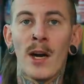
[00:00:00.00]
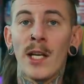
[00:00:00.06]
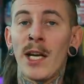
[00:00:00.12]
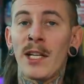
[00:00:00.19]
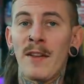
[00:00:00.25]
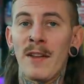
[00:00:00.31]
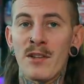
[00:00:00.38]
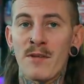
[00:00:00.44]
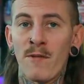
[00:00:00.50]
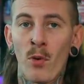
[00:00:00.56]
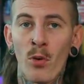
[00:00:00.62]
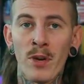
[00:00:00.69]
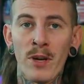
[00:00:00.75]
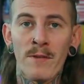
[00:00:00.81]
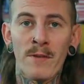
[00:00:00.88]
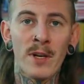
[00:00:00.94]
I like that there's four
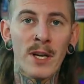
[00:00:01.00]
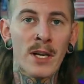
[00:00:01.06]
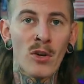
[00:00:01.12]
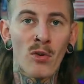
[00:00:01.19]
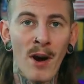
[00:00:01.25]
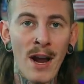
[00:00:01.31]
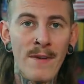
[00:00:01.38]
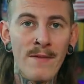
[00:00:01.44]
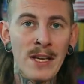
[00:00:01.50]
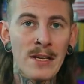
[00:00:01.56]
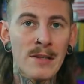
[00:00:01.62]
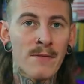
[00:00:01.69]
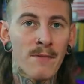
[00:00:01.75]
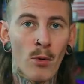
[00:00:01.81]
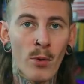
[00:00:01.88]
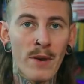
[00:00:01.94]
different engravings,
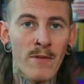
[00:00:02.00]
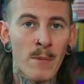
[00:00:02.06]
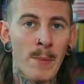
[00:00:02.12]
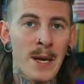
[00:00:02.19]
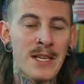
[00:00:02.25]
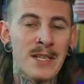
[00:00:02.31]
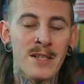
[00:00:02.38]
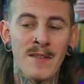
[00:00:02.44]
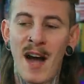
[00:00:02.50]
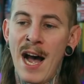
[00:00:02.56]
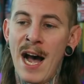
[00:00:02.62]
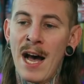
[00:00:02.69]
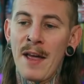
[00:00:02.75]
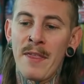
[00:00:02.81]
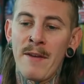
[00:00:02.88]
four different pieces of art.